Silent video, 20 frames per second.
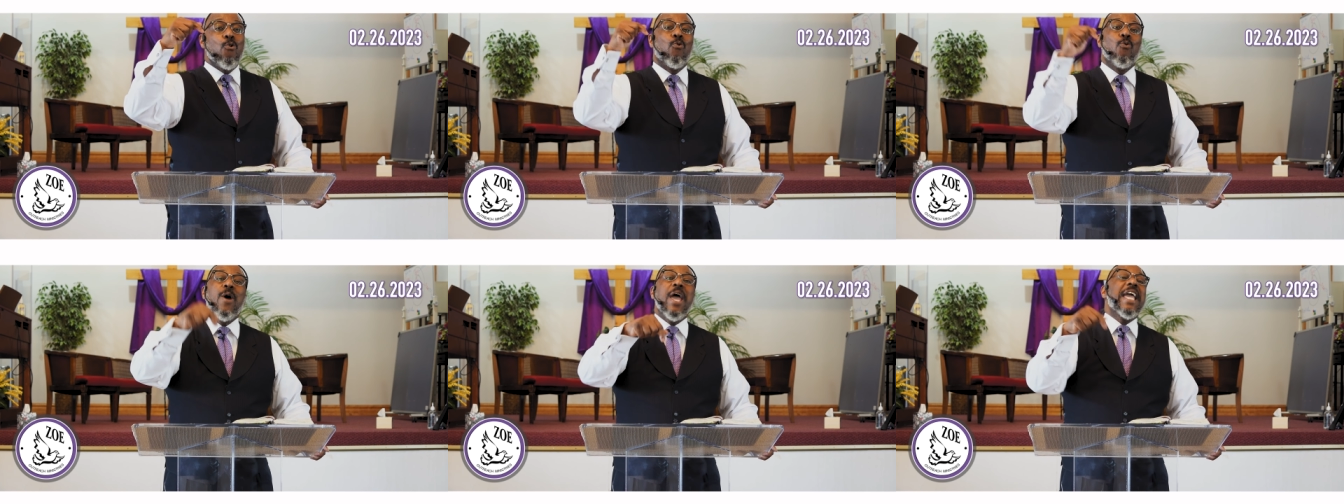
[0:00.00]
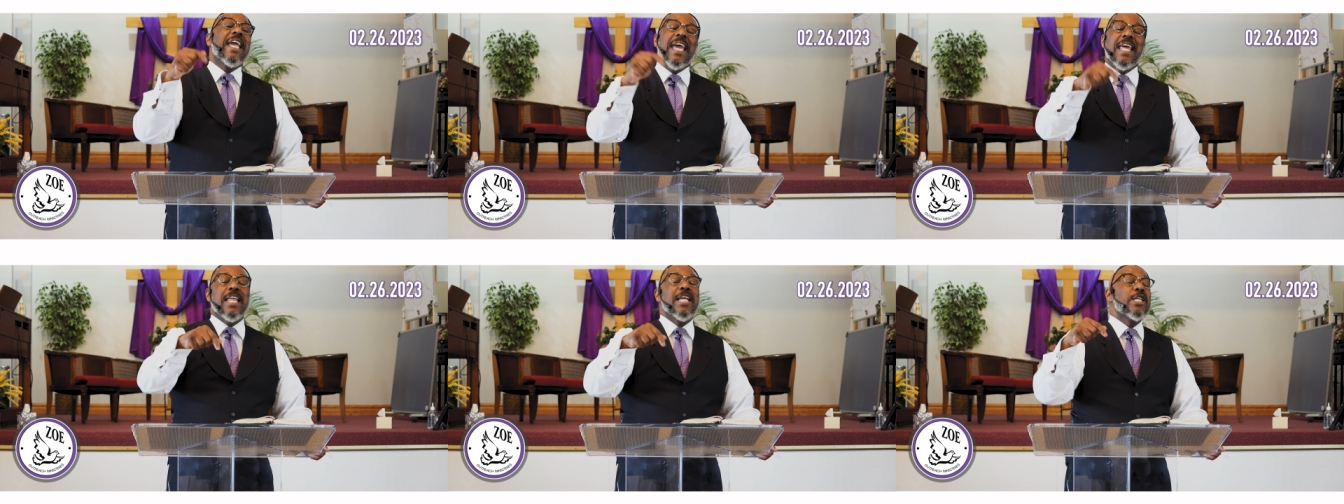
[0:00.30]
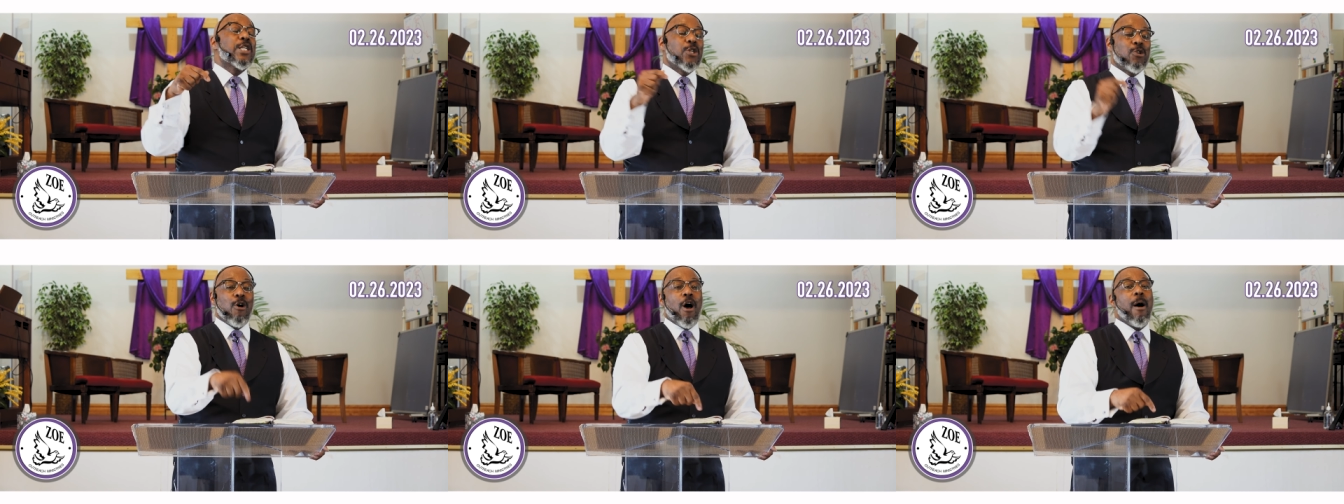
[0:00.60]
We get
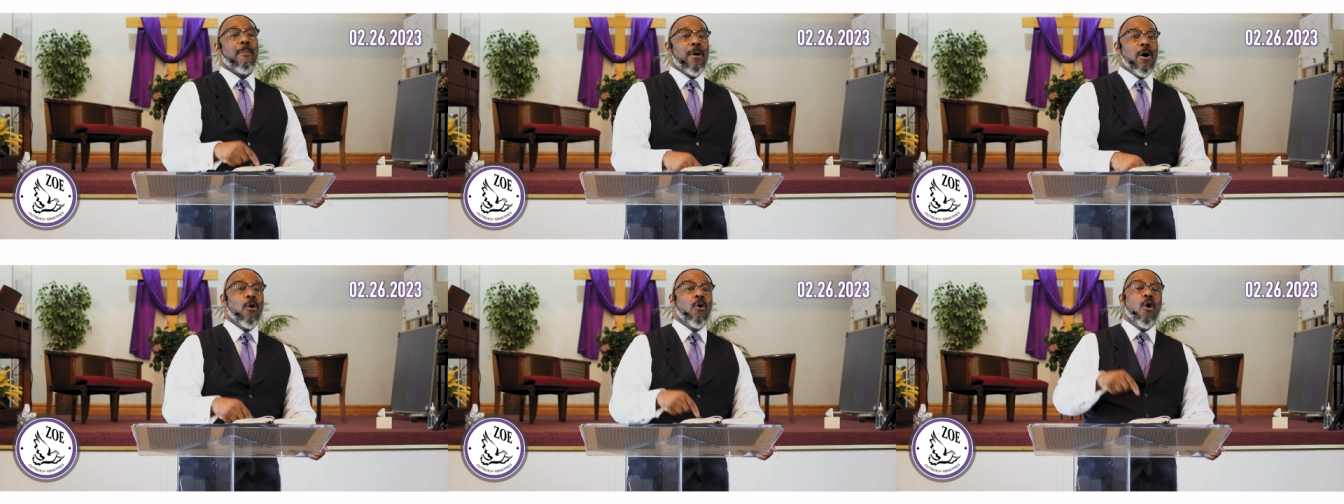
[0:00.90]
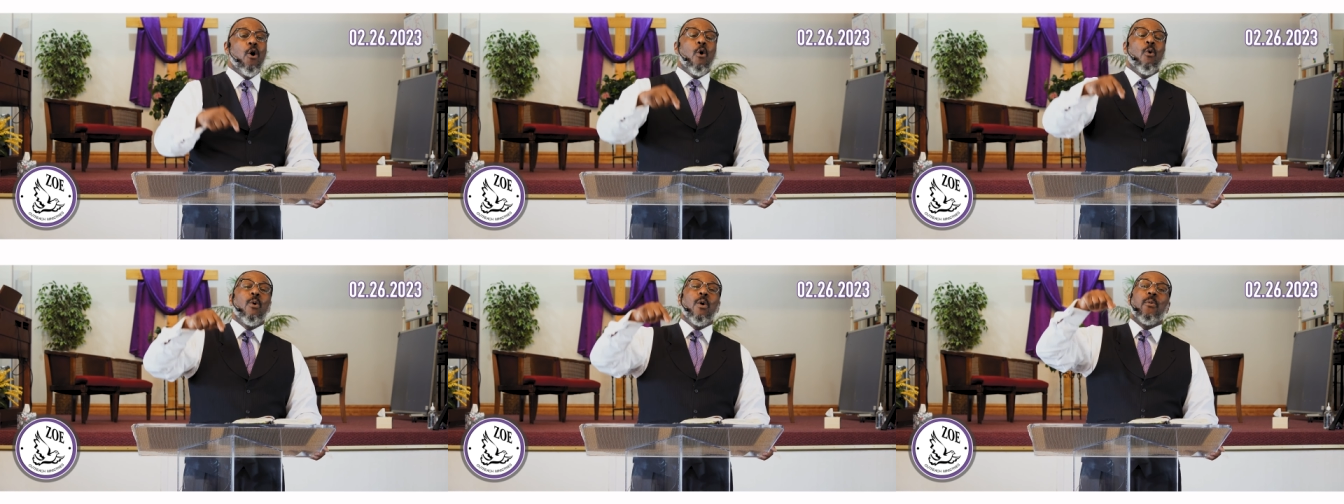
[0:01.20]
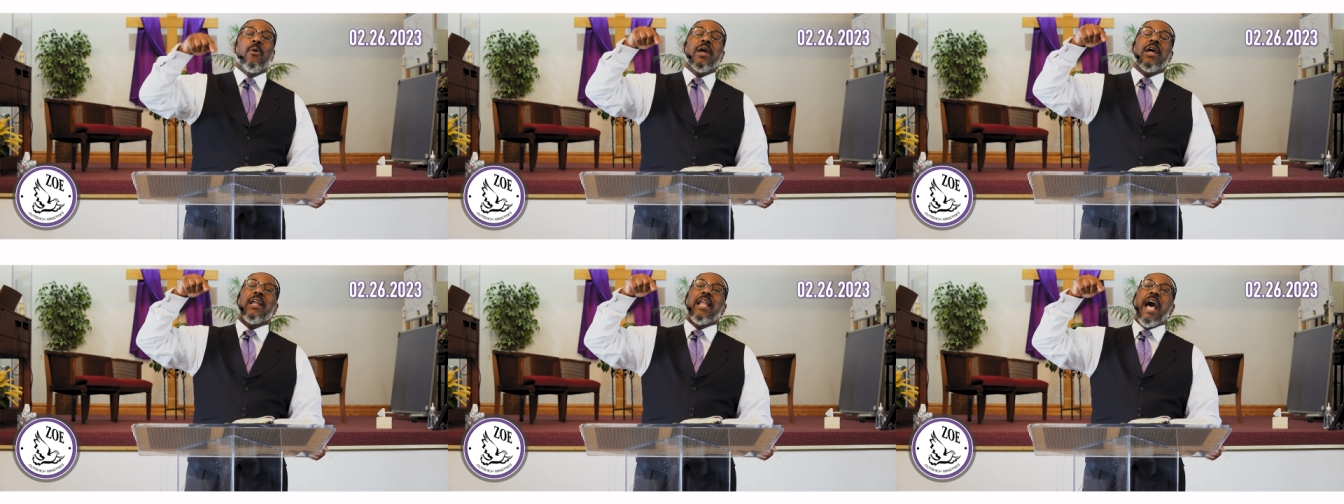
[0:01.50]
in trouble
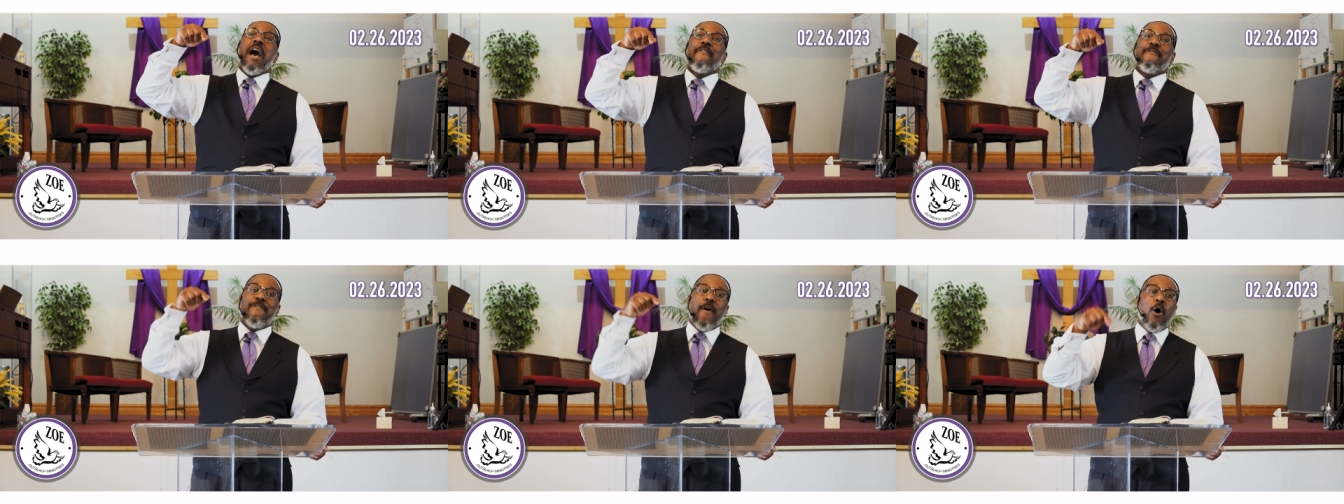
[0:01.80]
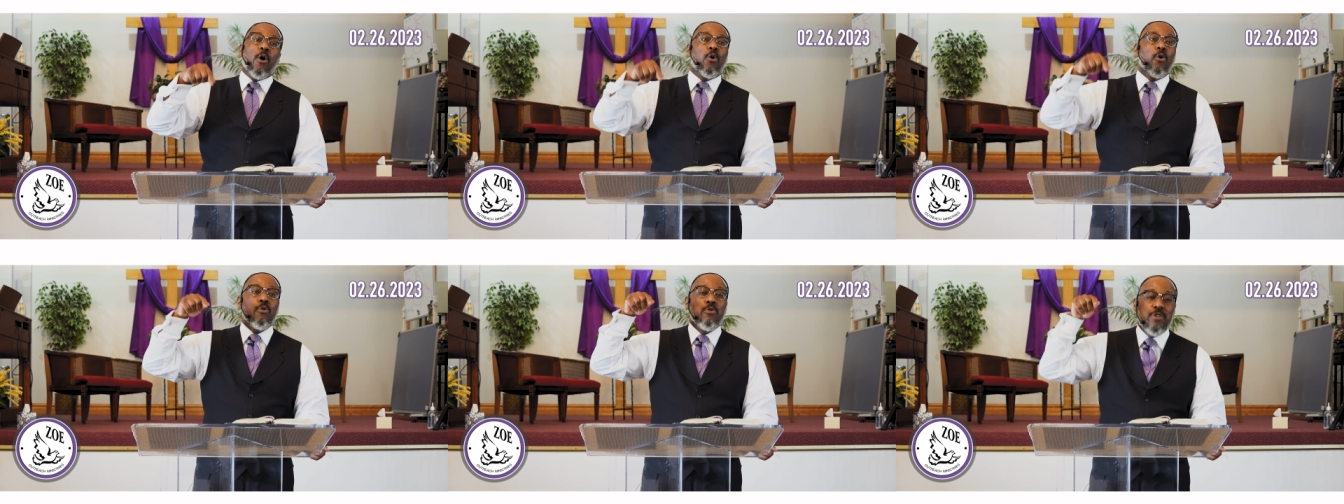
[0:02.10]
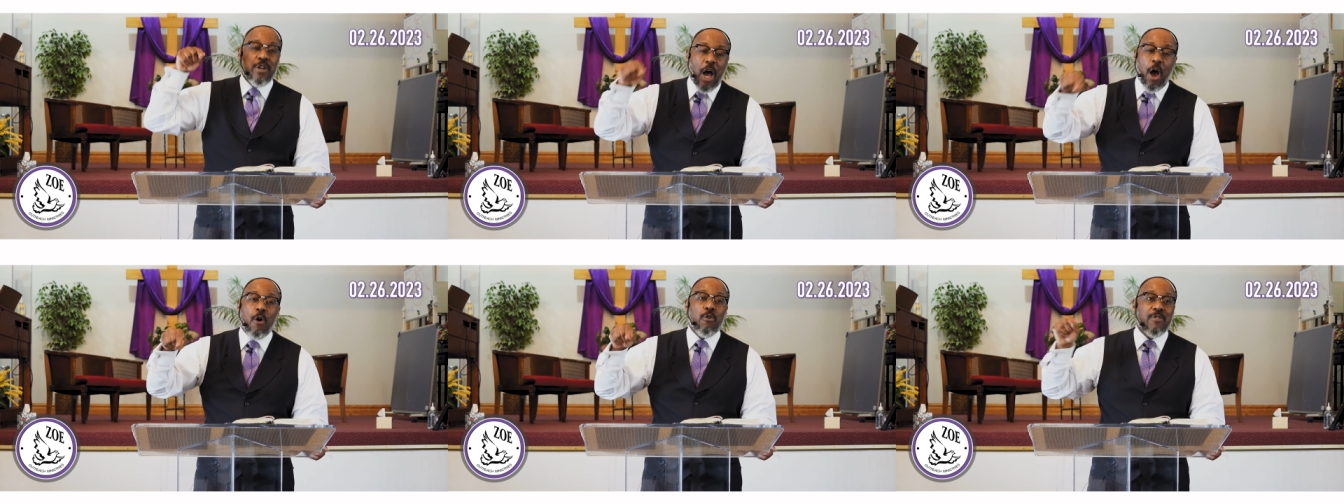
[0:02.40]
when we allow folk who
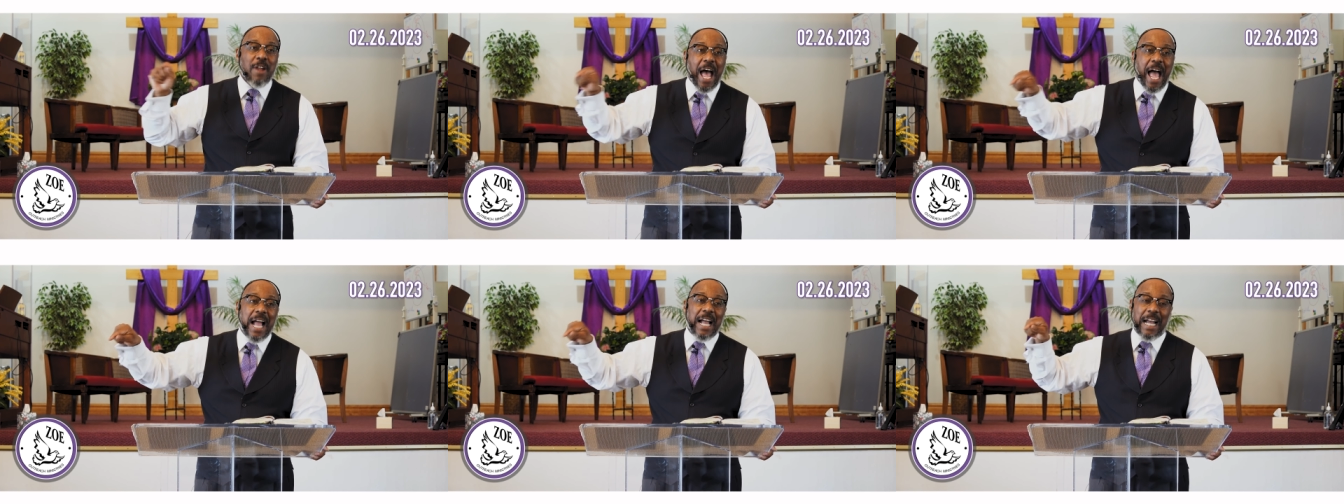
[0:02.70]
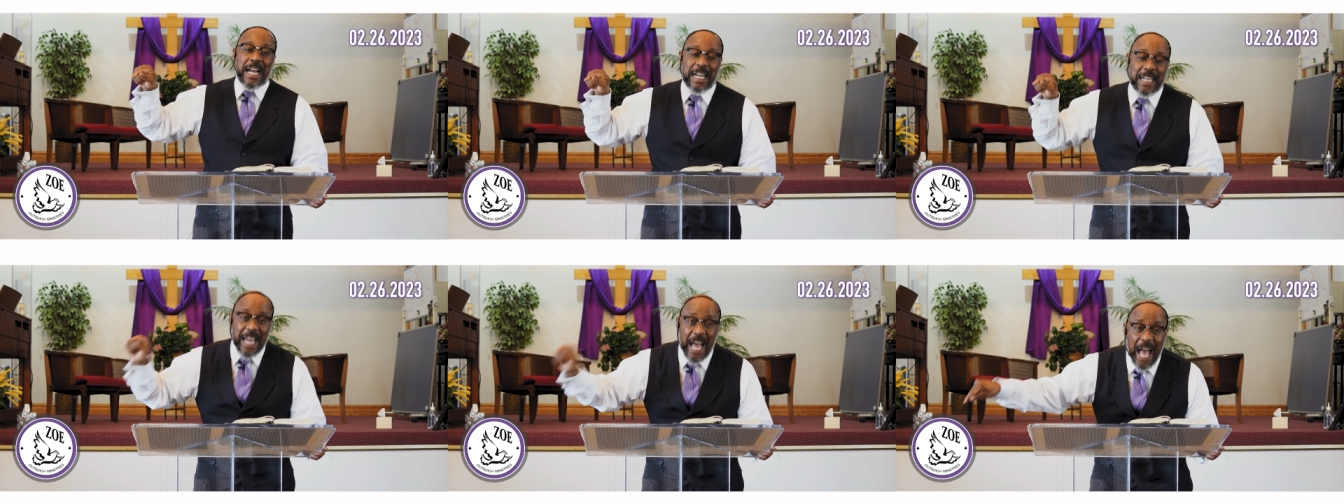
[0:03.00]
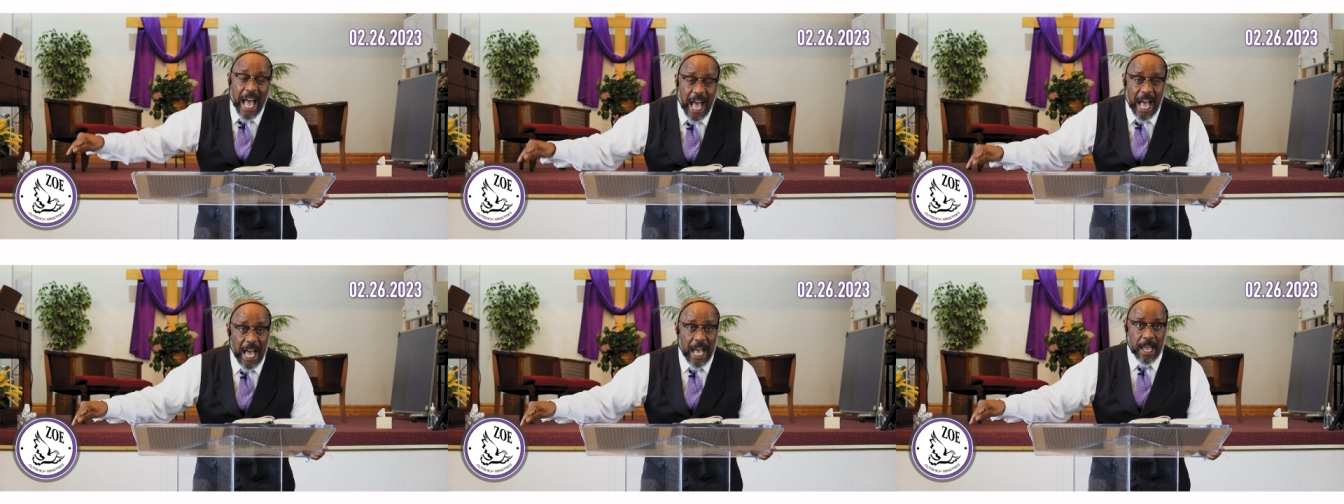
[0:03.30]
know not
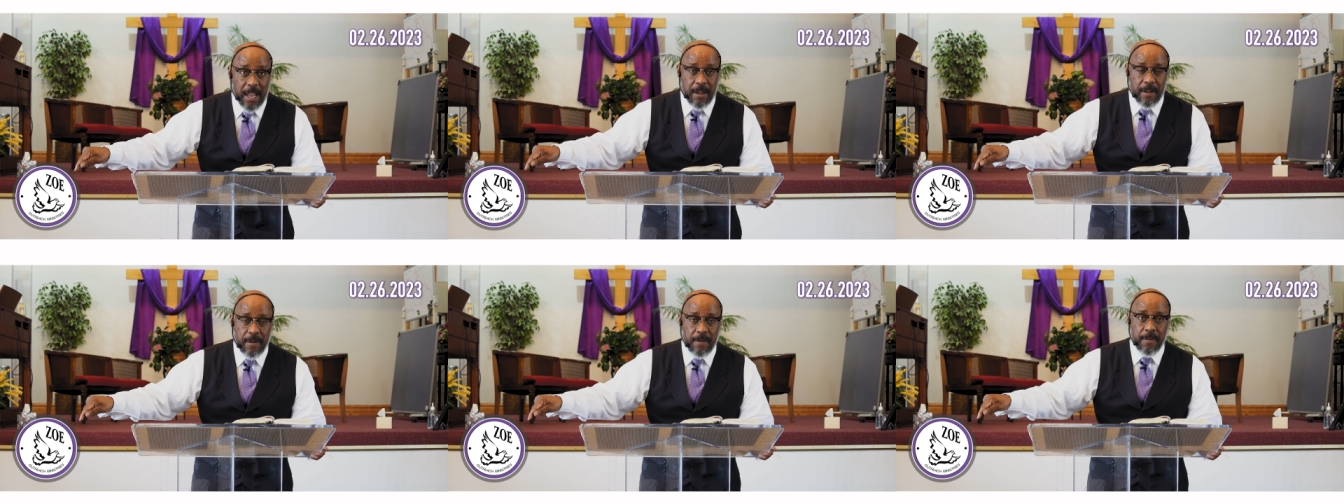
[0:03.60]
God